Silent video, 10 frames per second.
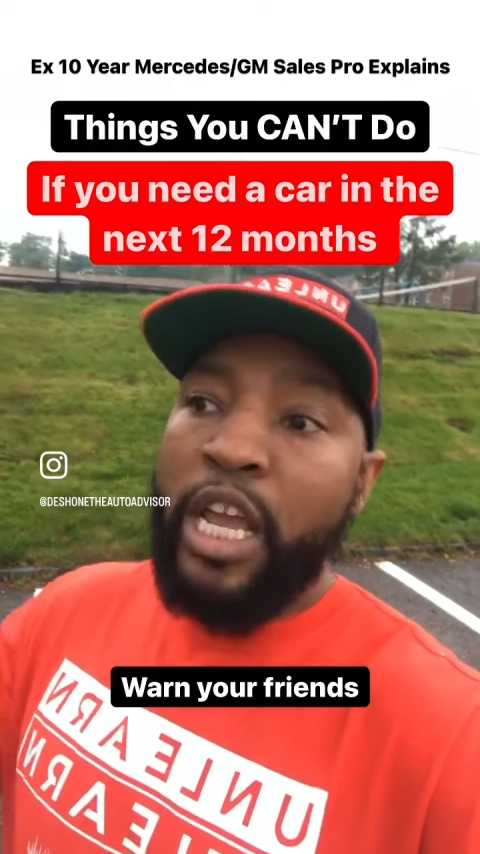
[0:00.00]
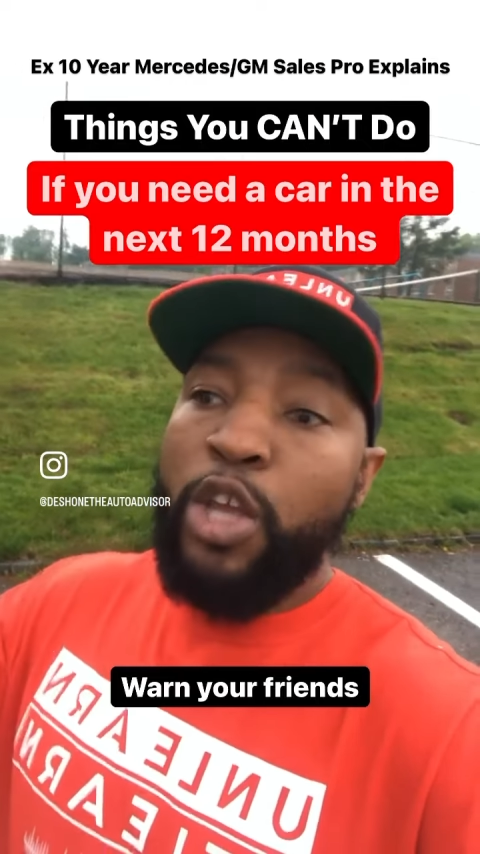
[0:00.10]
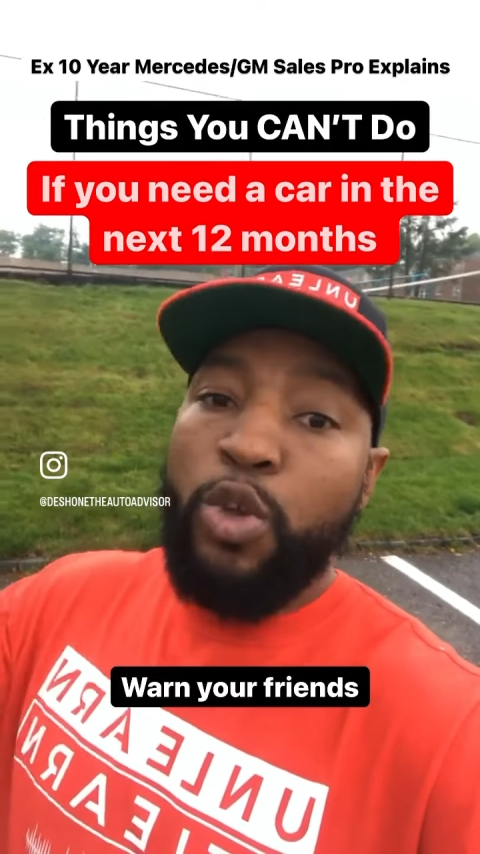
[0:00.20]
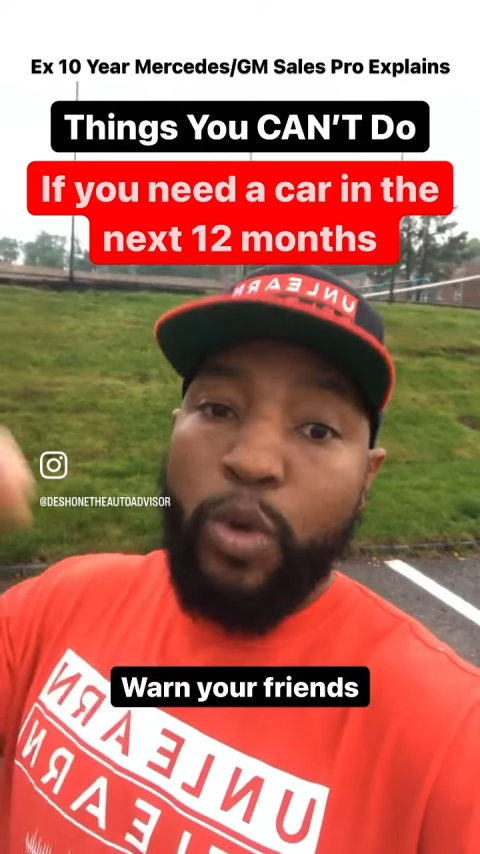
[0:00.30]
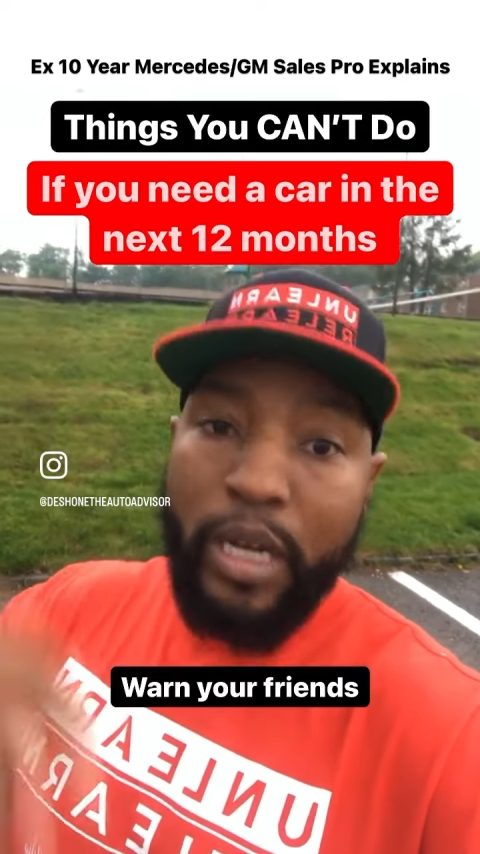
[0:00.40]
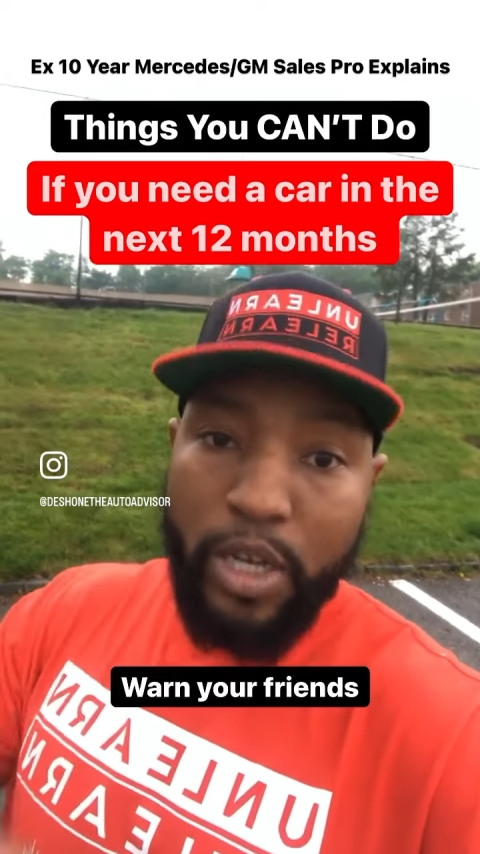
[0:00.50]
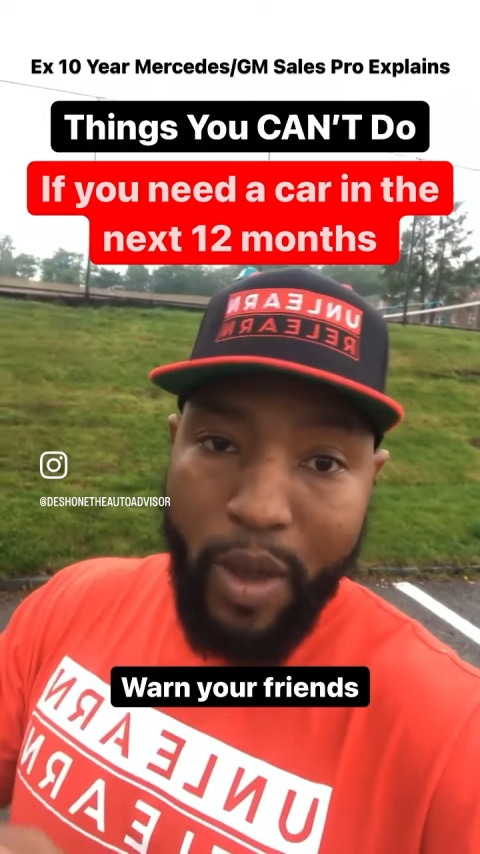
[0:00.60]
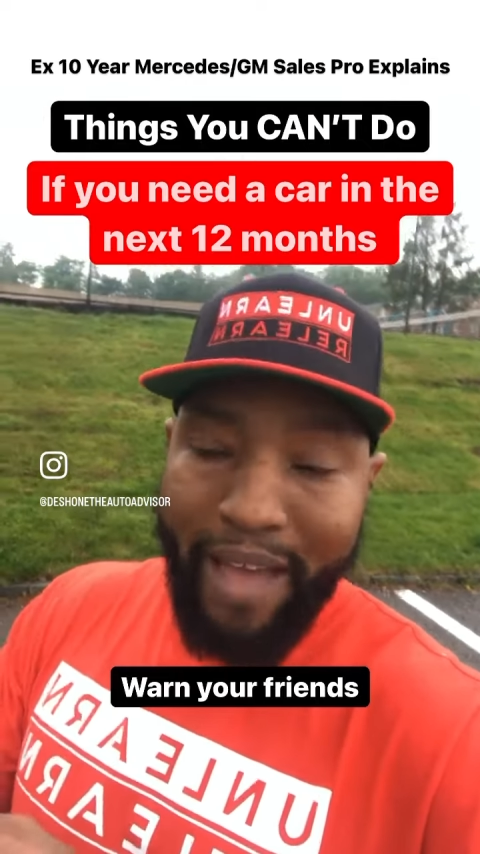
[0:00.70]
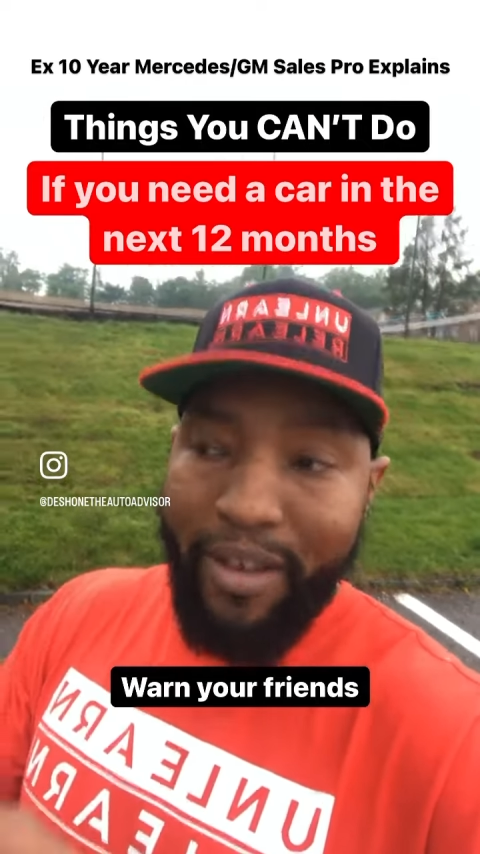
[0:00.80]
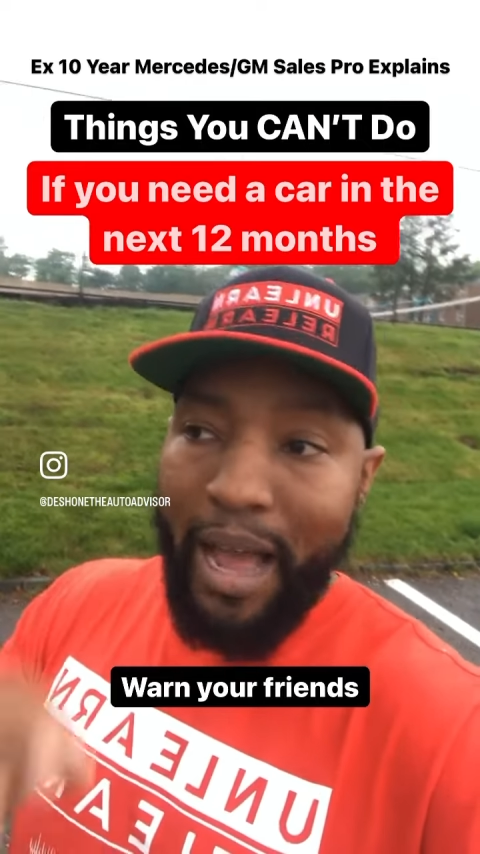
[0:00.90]
you can you
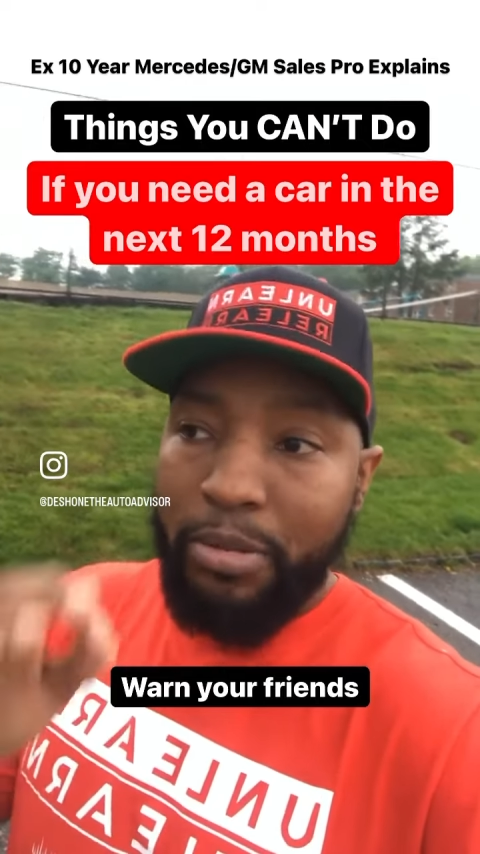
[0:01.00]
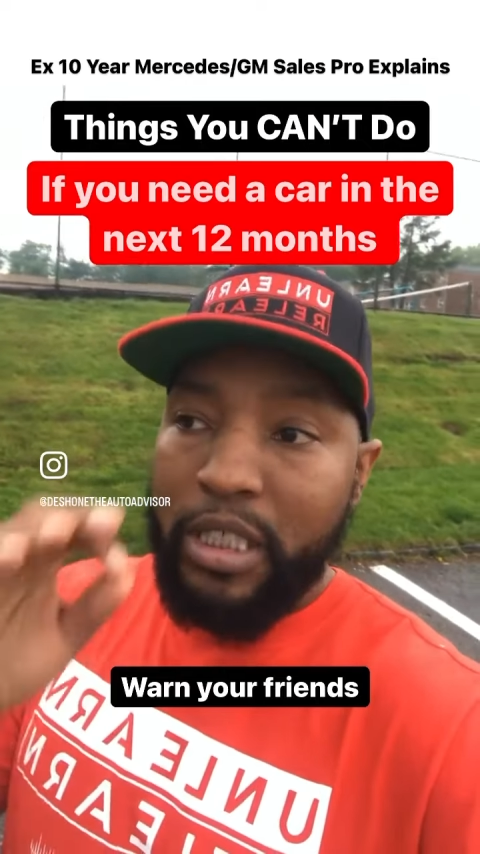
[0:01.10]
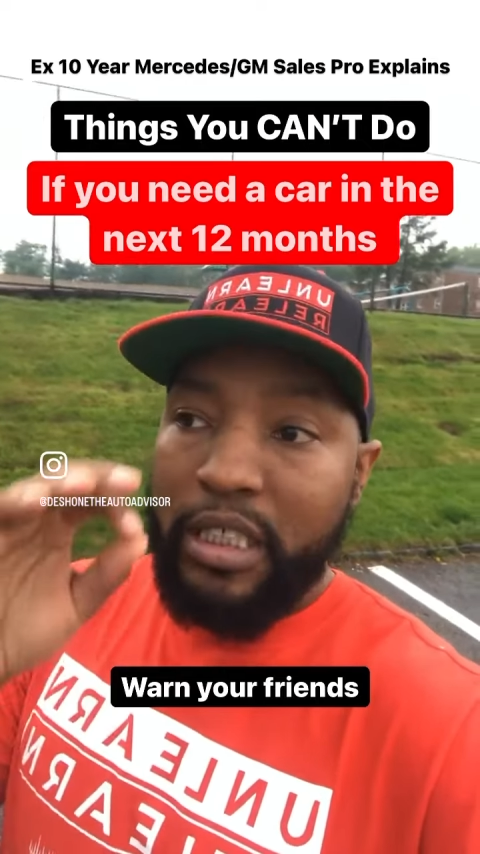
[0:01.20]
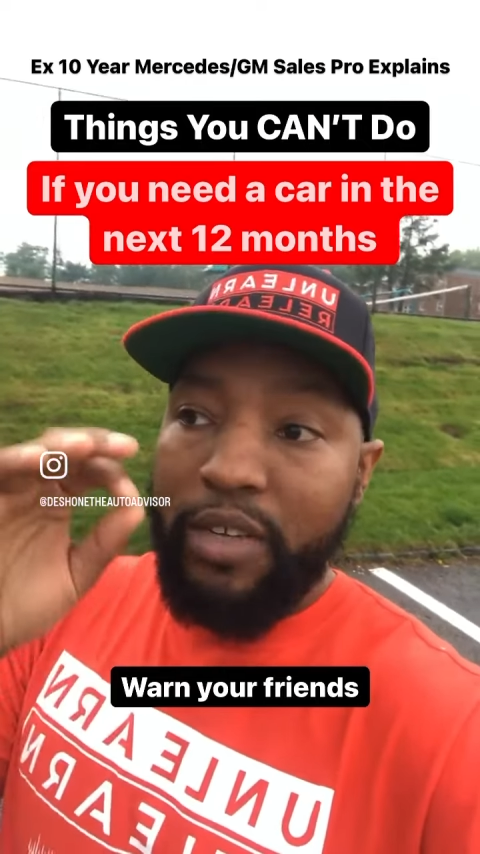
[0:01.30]
have options.